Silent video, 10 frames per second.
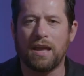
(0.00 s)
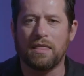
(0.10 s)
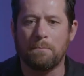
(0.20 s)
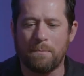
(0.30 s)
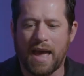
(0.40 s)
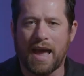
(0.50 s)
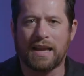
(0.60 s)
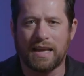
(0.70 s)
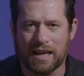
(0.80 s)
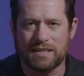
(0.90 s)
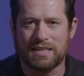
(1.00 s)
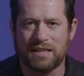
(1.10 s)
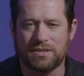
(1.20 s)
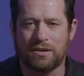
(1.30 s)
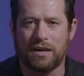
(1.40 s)
in the Mac
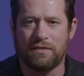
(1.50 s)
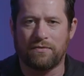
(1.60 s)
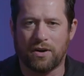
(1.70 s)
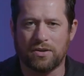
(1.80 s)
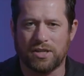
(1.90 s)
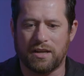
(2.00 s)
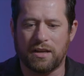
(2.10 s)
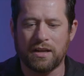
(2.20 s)
accessory version.